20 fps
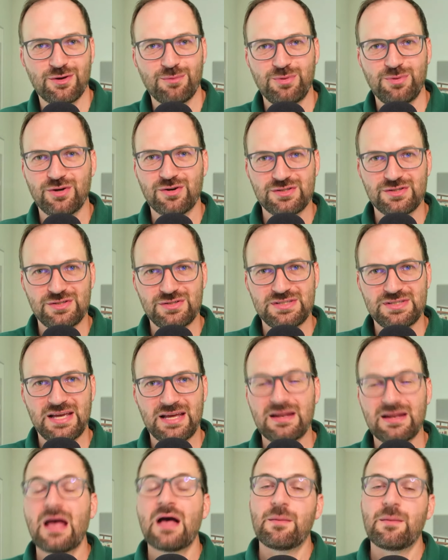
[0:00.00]
because you said
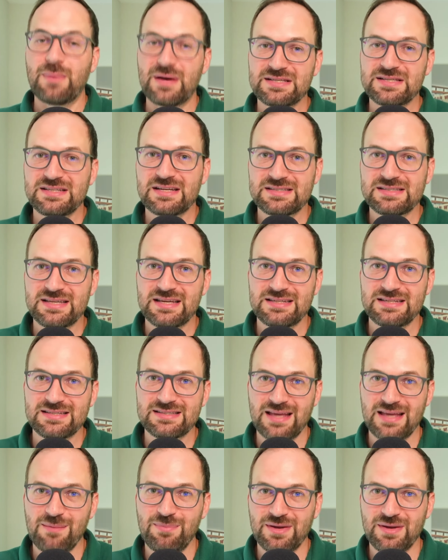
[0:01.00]
Bastian said he's
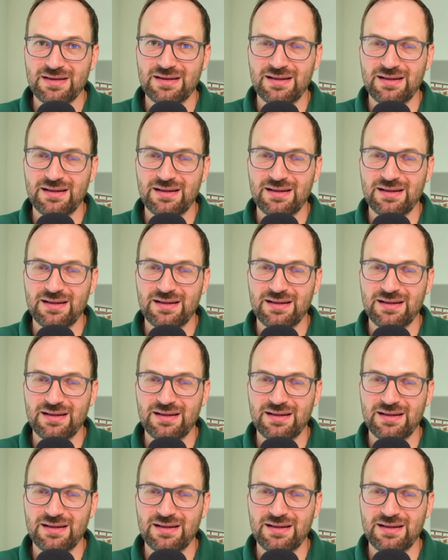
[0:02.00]
taping a,